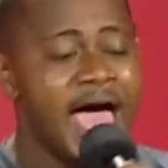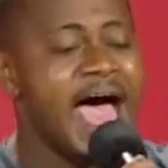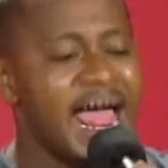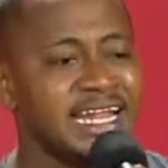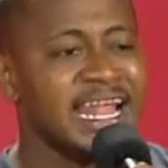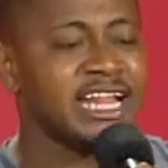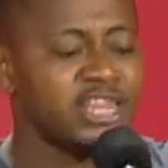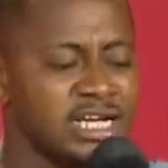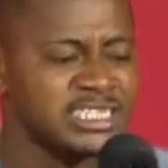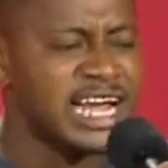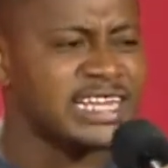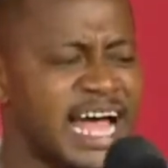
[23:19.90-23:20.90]
And not
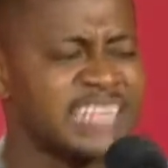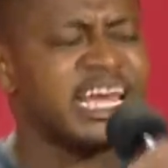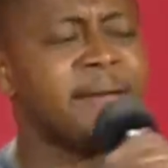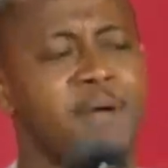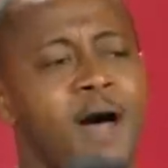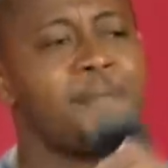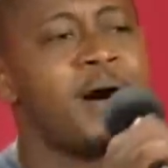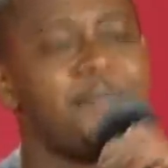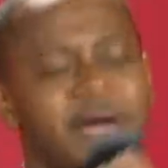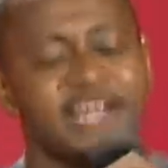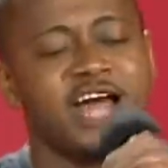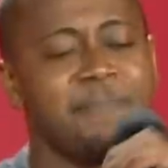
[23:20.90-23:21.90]
to center say blow
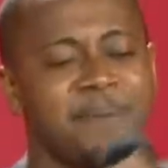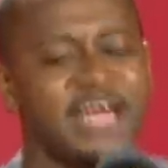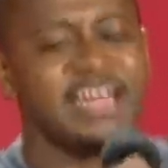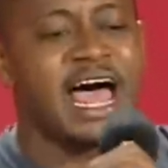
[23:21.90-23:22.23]
poppin' in up in